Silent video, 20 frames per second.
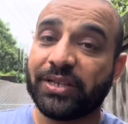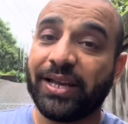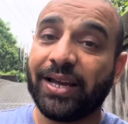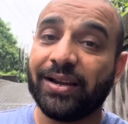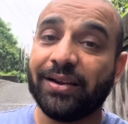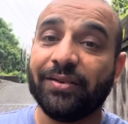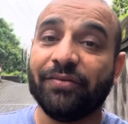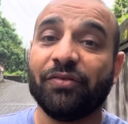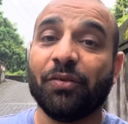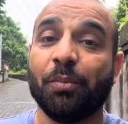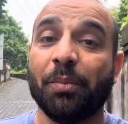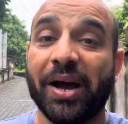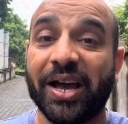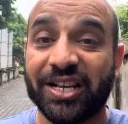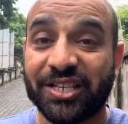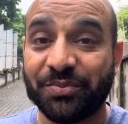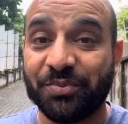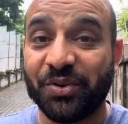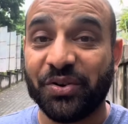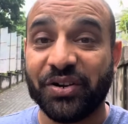again, from my
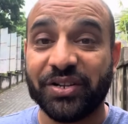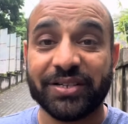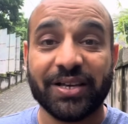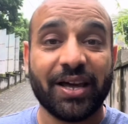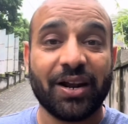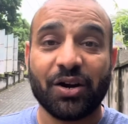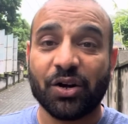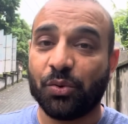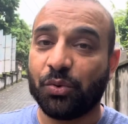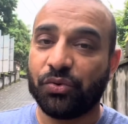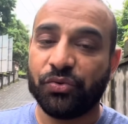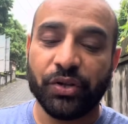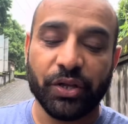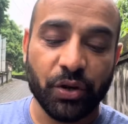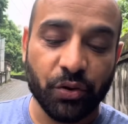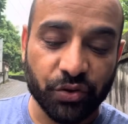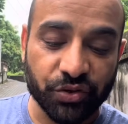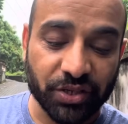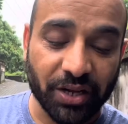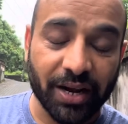experience, I don't know what really
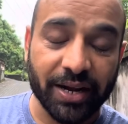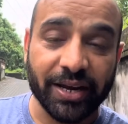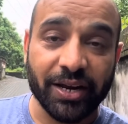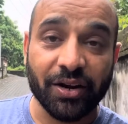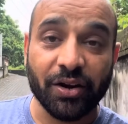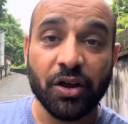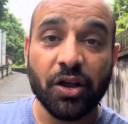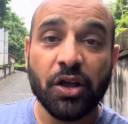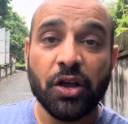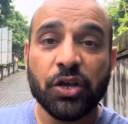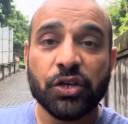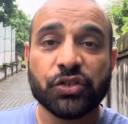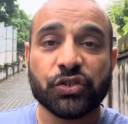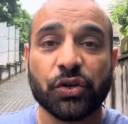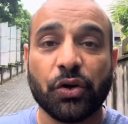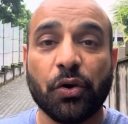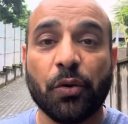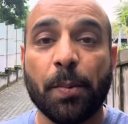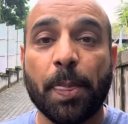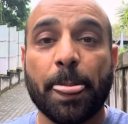goes on here,
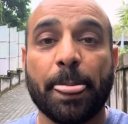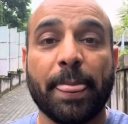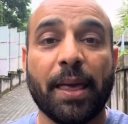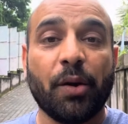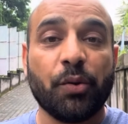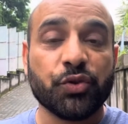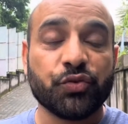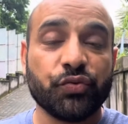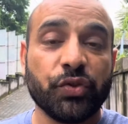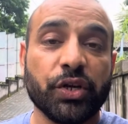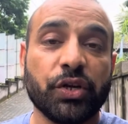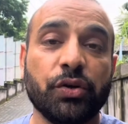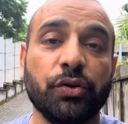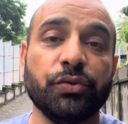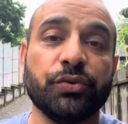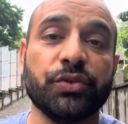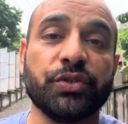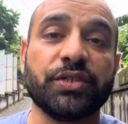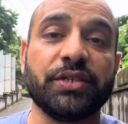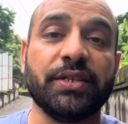so that was really cool
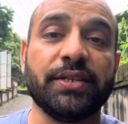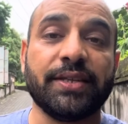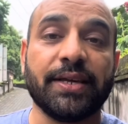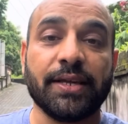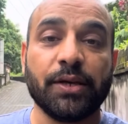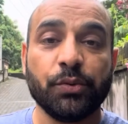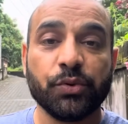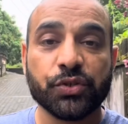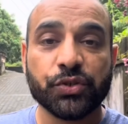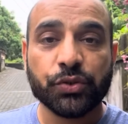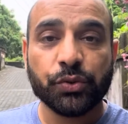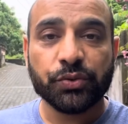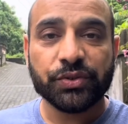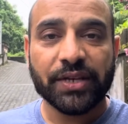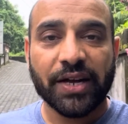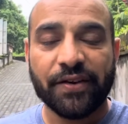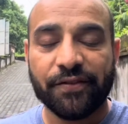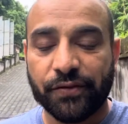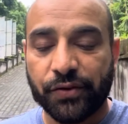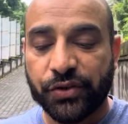to see that it was so
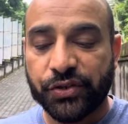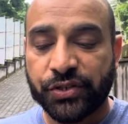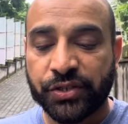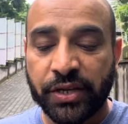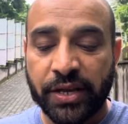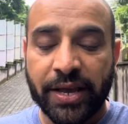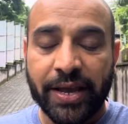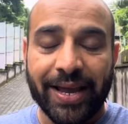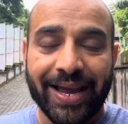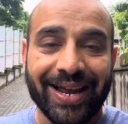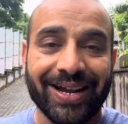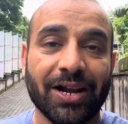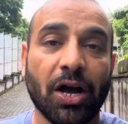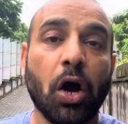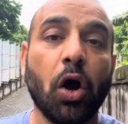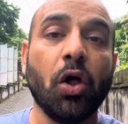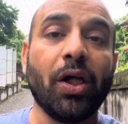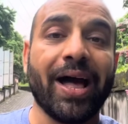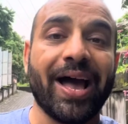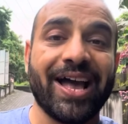diverse in
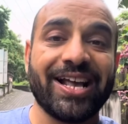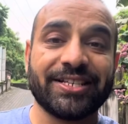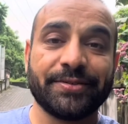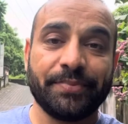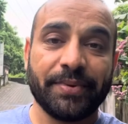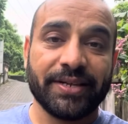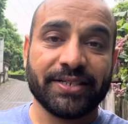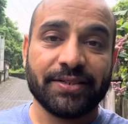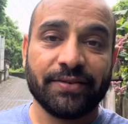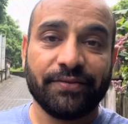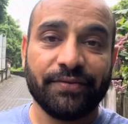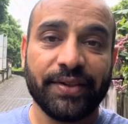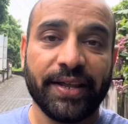all aspects of